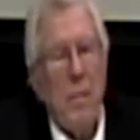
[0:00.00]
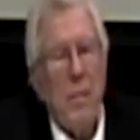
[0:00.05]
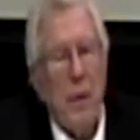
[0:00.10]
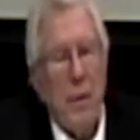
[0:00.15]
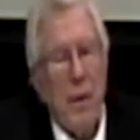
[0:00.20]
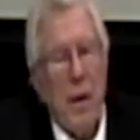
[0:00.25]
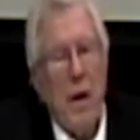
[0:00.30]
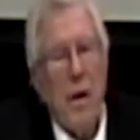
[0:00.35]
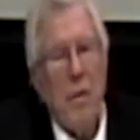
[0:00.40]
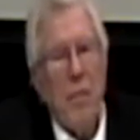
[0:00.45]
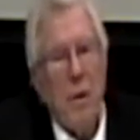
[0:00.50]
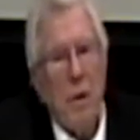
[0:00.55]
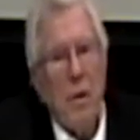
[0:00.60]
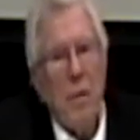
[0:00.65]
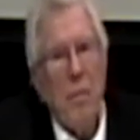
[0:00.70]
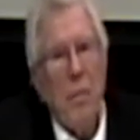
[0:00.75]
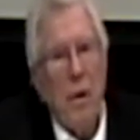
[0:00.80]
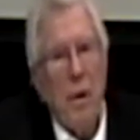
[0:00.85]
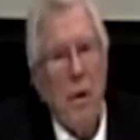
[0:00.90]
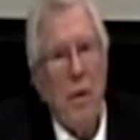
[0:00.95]
but that
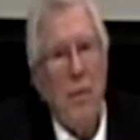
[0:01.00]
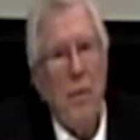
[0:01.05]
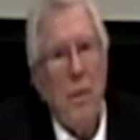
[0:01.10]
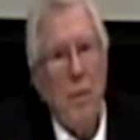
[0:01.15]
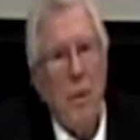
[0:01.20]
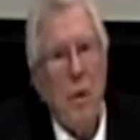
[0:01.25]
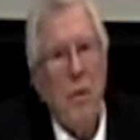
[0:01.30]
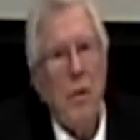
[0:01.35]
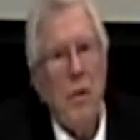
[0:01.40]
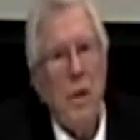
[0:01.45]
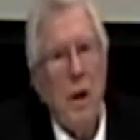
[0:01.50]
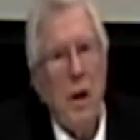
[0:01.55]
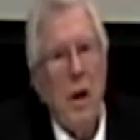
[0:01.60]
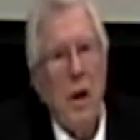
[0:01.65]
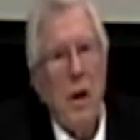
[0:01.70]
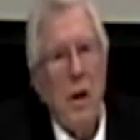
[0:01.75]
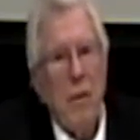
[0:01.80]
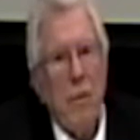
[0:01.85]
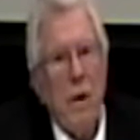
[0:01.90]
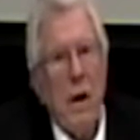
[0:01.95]
was one of the most
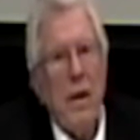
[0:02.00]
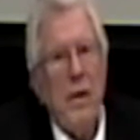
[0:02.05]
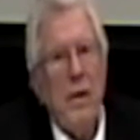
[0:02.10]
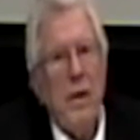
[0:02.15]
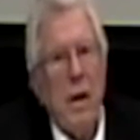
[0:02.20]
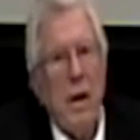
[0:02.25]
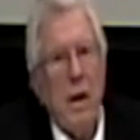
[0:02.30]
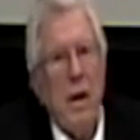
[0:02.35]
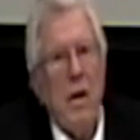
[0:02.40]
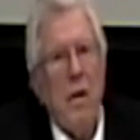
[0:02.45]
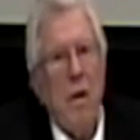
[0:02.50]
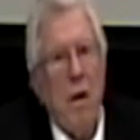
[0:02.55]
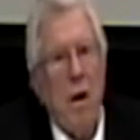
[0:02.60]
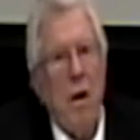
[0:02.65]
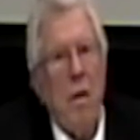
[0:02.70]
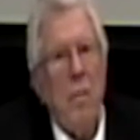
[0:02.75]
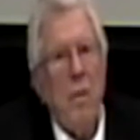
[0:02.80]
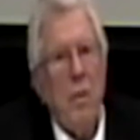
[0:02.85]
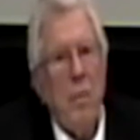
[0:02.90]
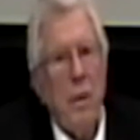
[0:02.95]
drastic and
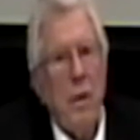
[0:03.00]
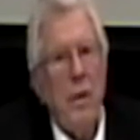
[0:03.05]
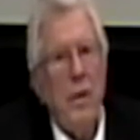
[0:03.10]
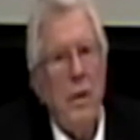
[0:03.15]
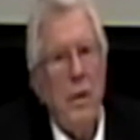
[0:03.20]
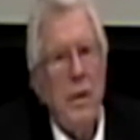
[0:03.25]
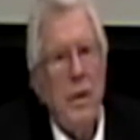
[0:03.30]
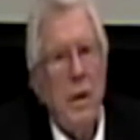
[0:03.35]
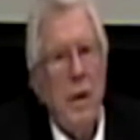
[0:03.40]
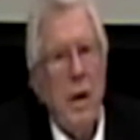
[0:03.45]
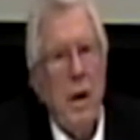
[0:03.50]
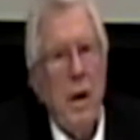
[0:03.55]
horrible ones.